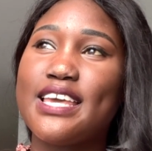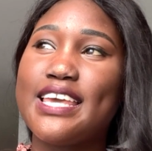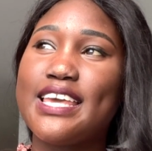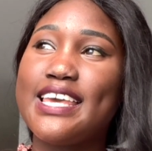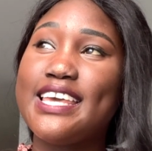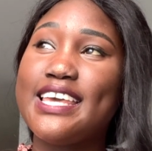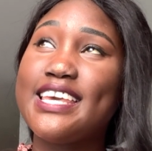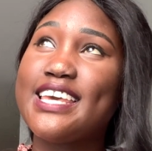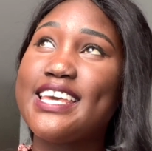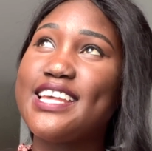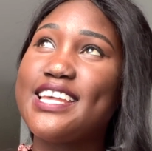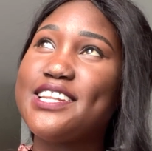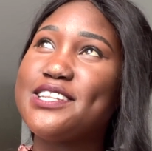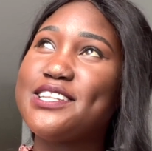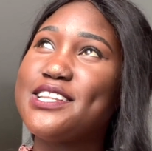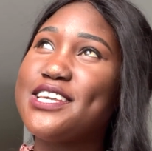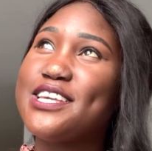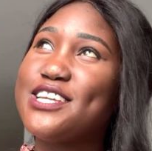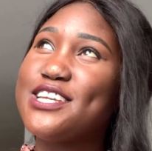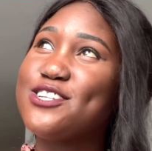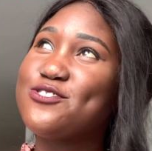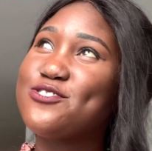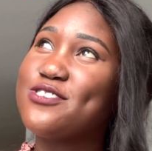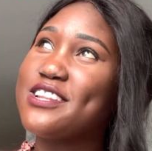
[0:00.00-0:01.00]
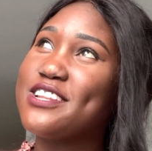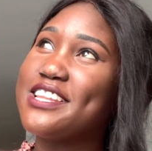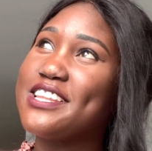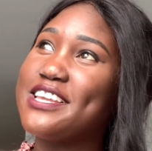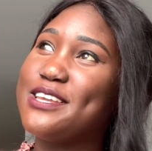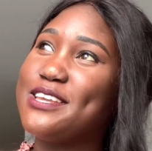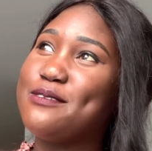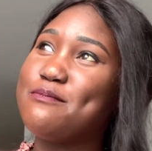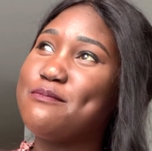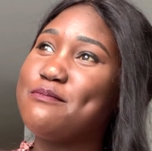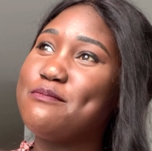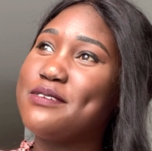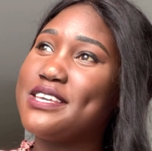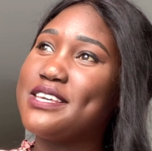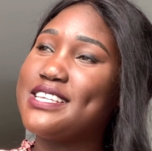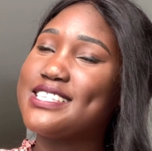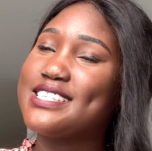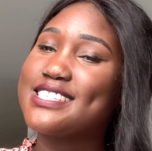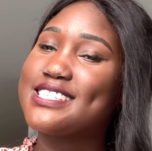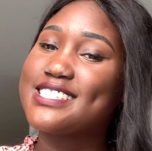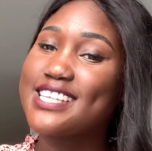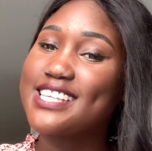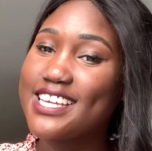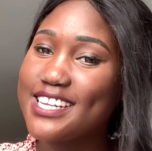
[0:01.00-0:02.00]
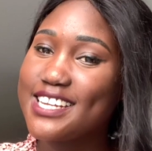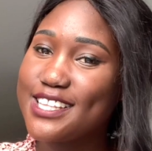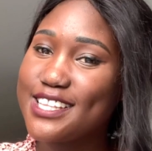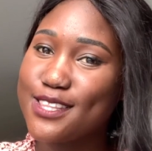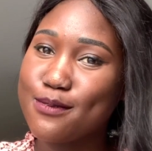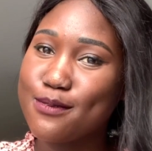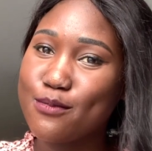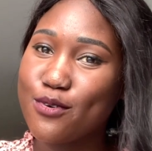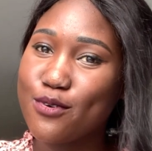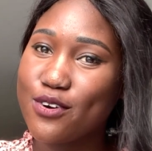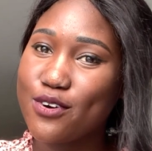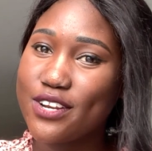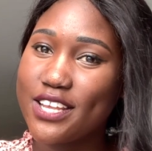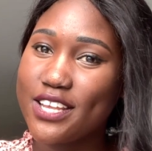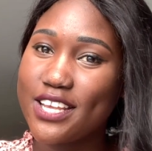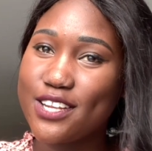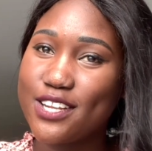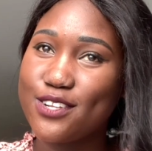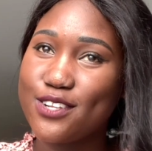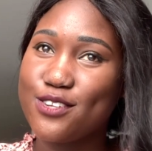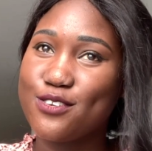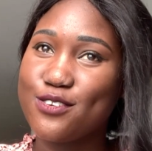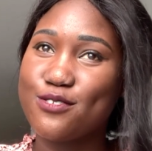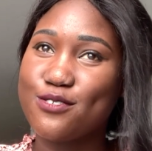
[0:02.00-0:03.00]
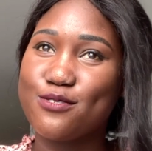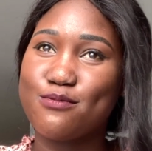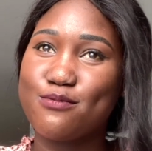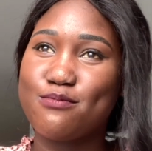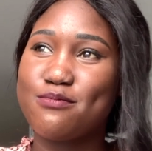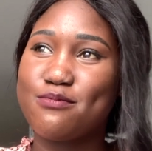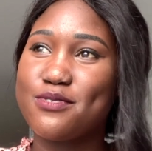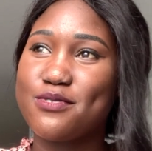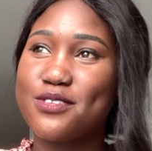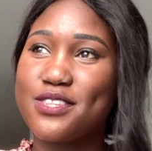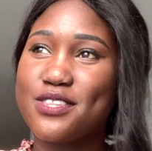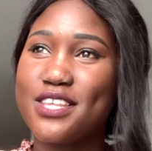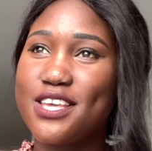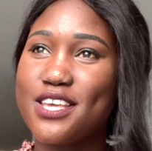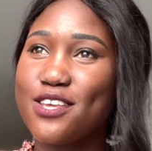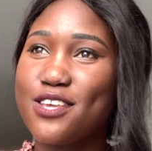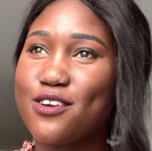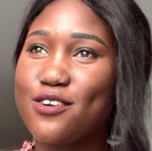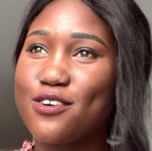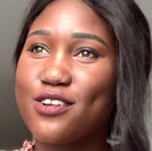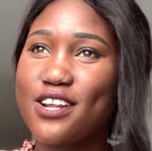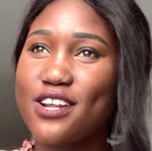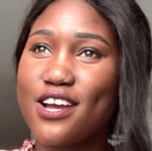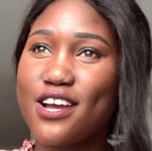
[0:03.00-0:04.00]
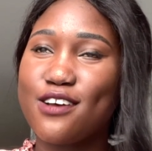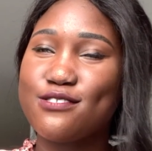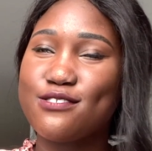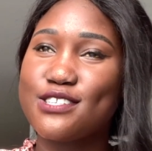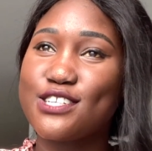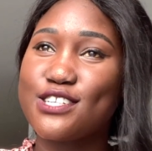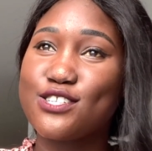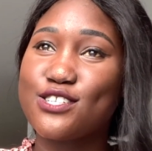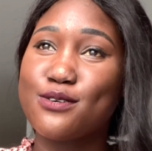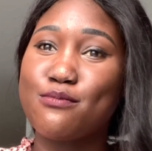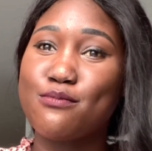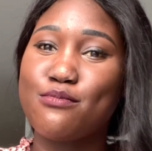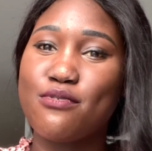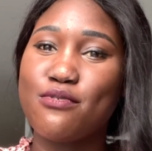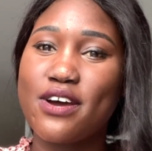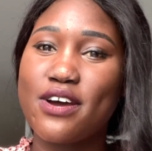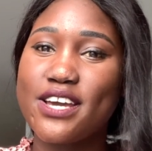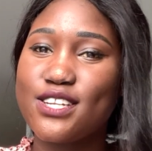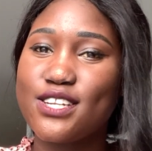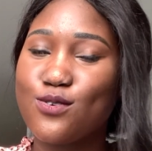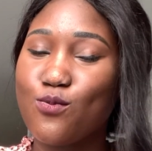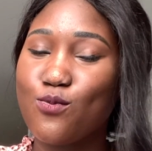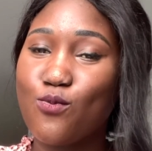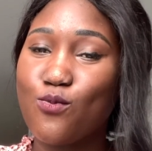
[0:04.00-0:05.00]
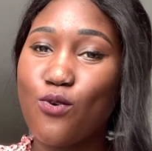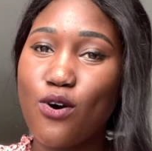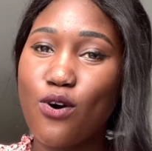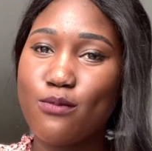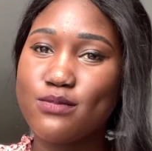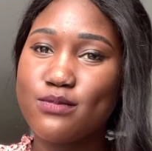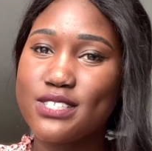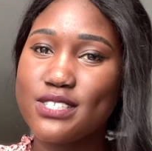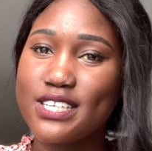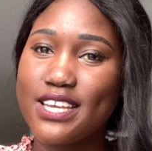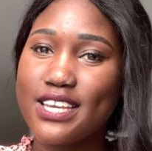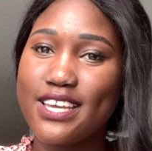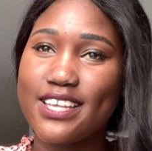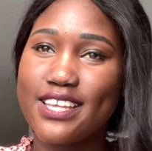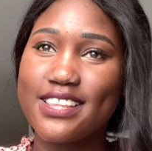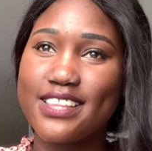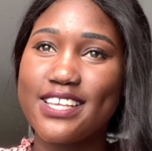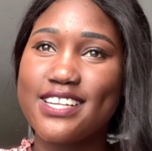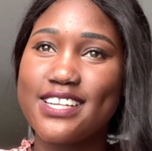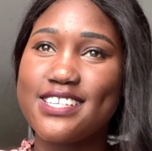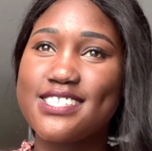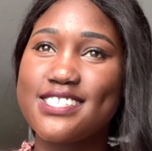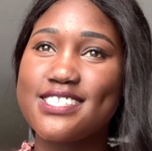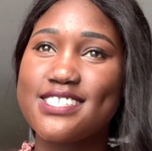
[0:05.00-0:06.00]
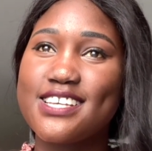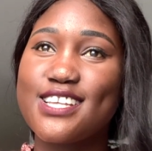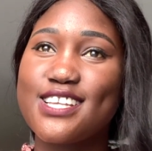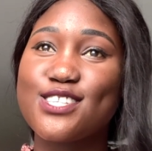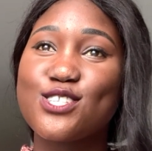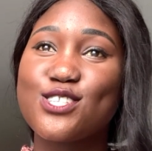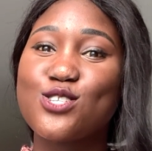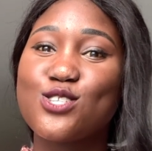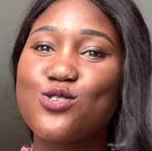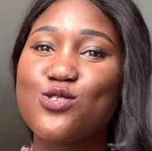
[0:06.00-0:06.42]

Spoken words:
It can literally be sunny in the morning, you think you're gonna have such a bright and warm day, and then it starts